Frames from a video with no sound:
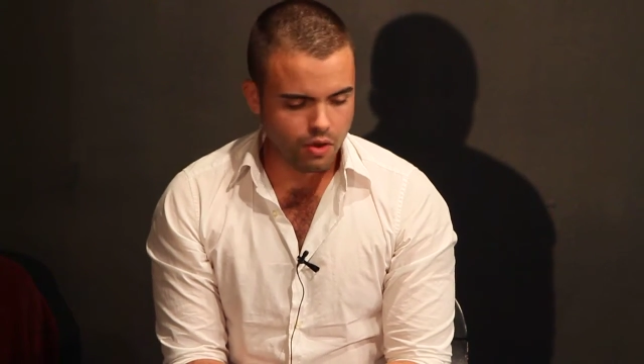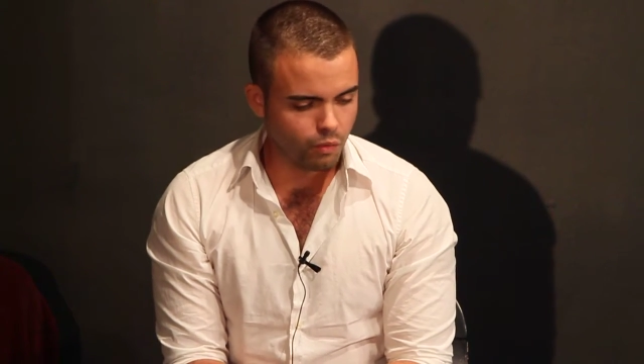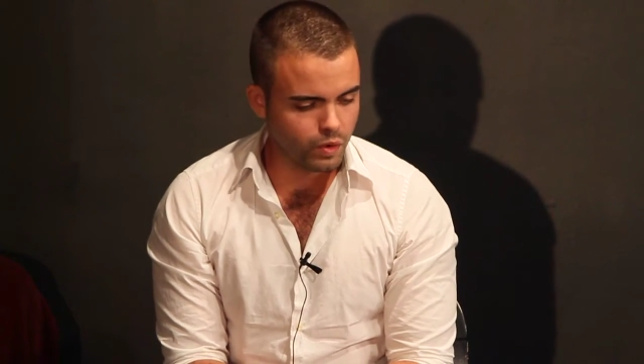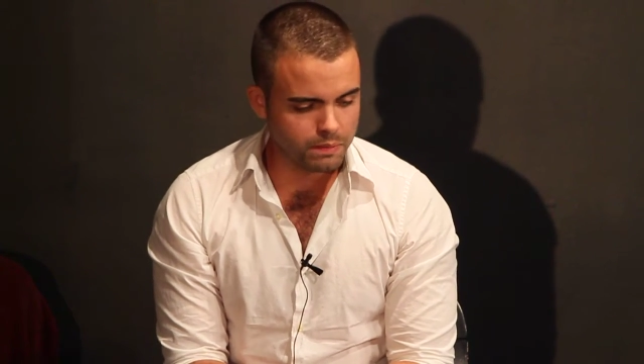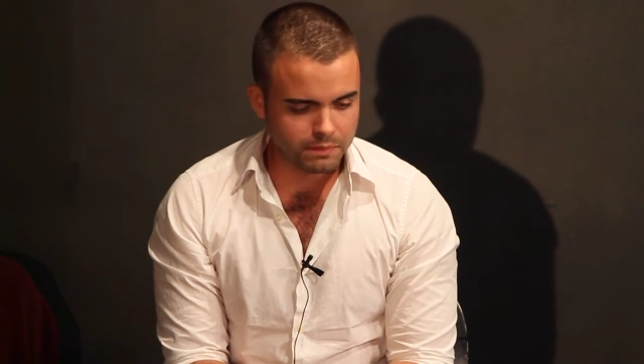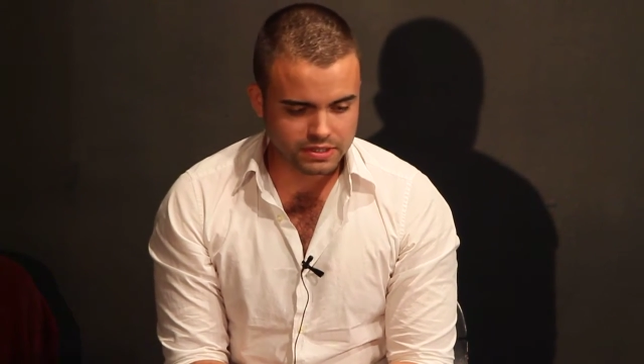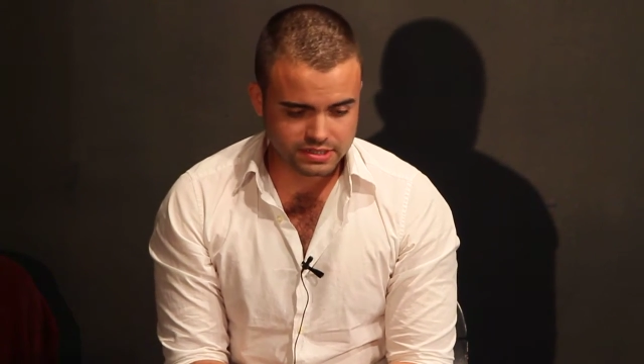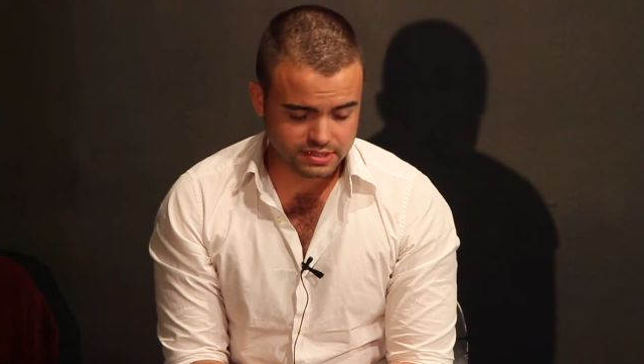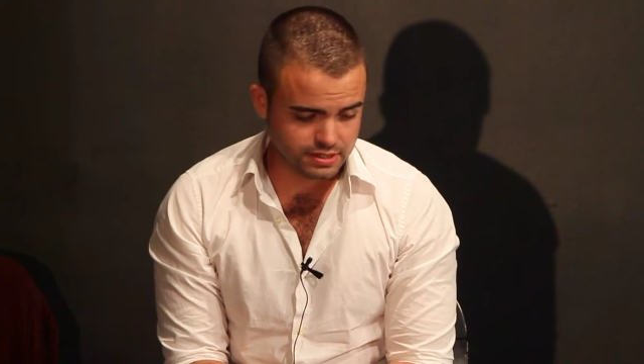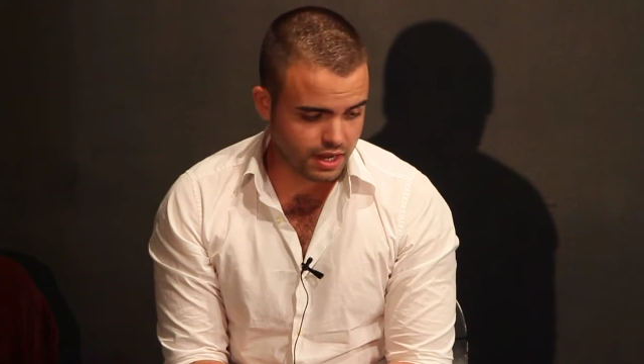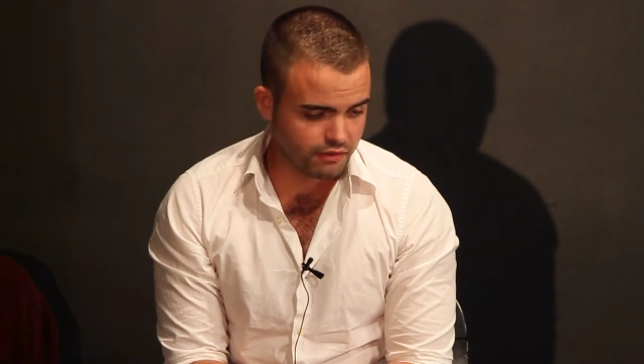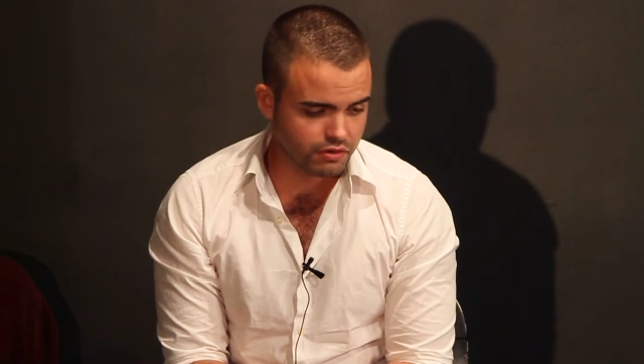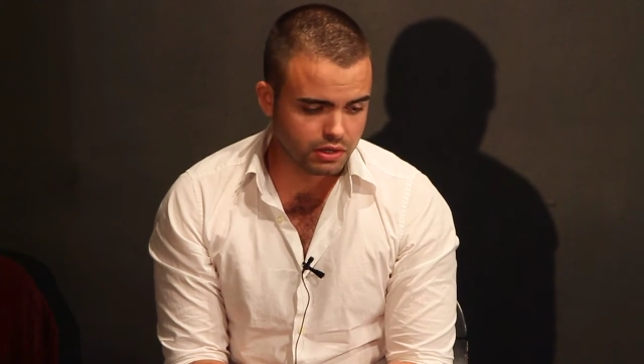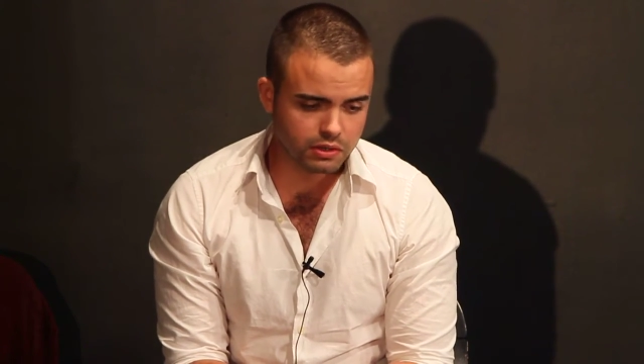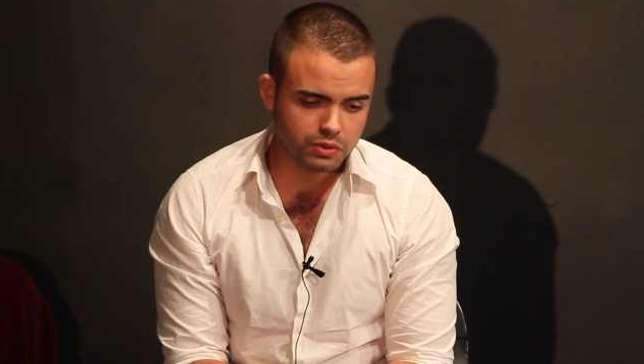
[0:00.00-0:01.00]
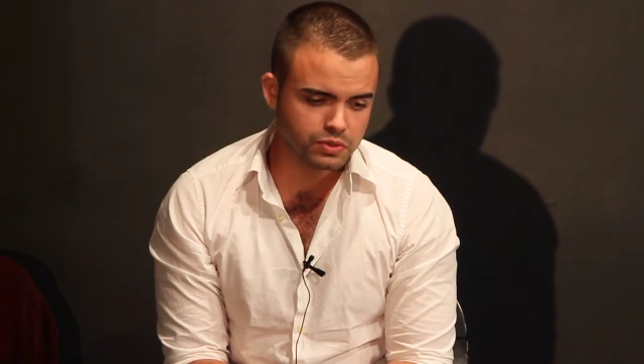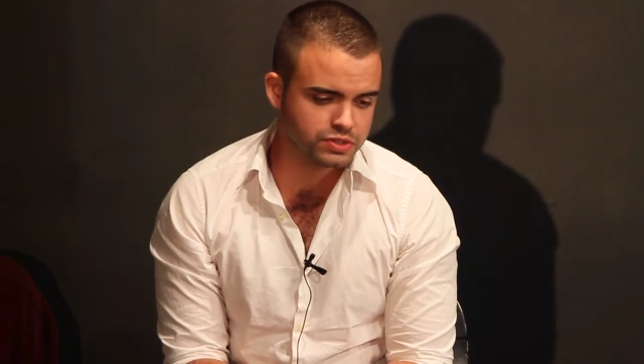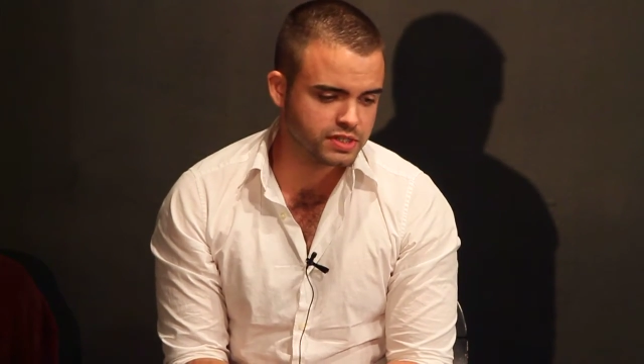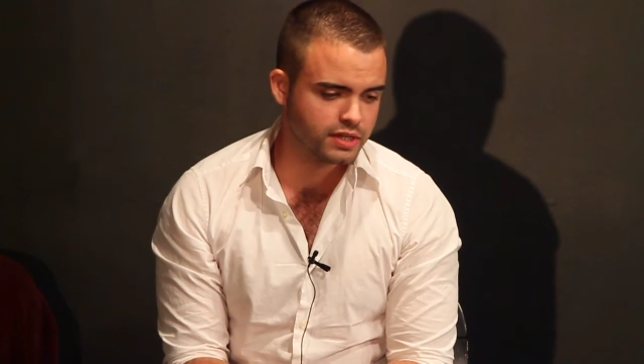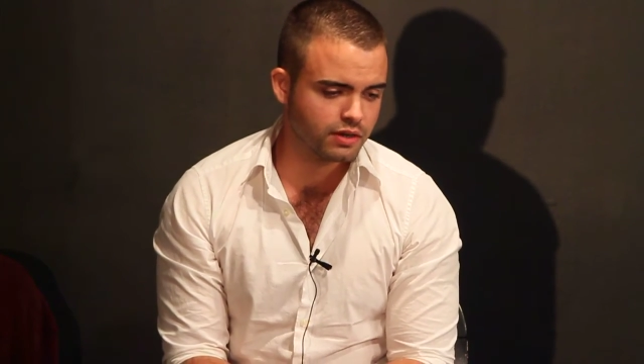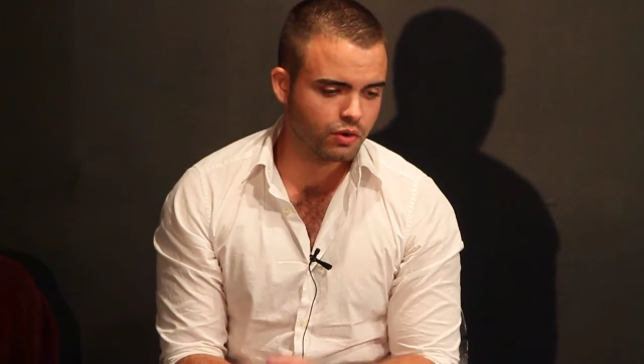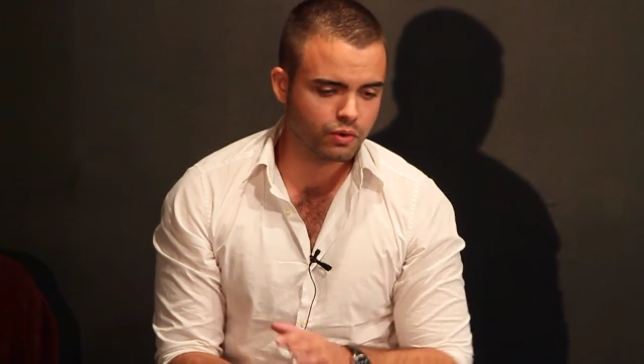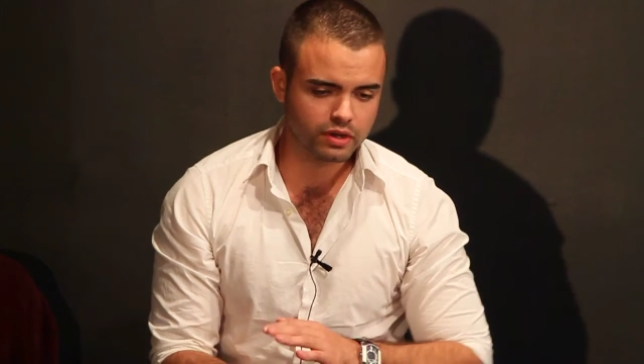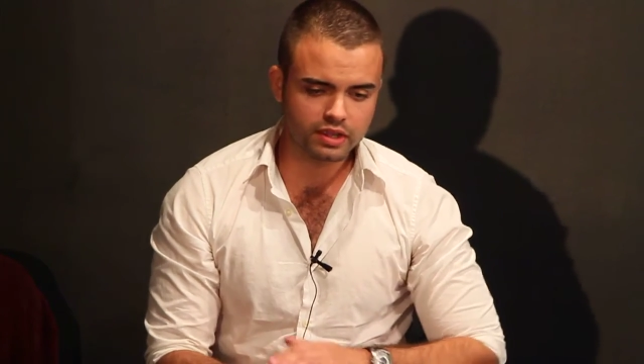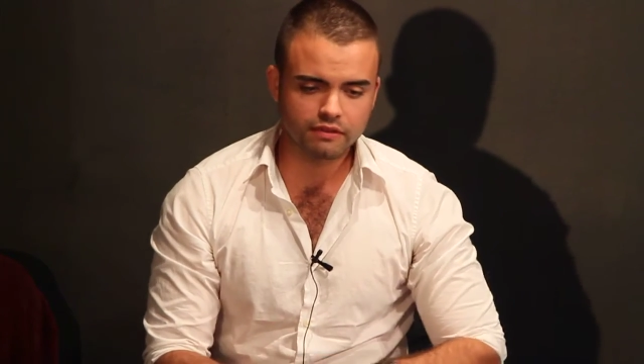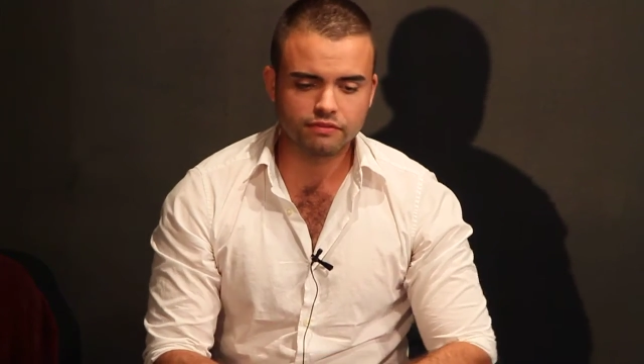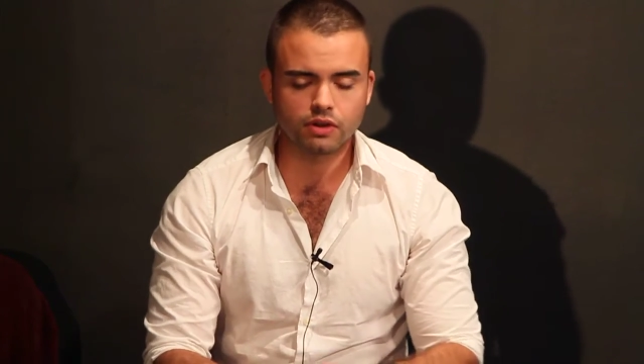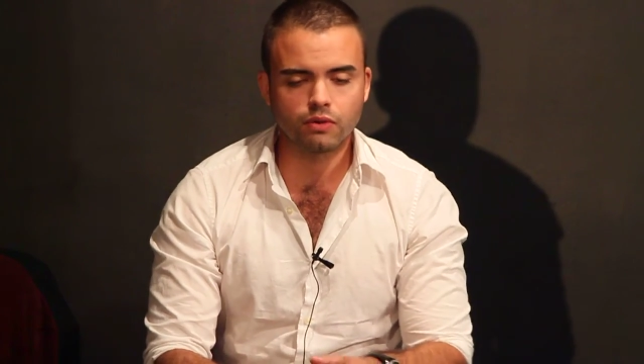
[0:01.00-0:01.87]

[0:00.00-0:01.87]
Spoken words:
we must never lose it or give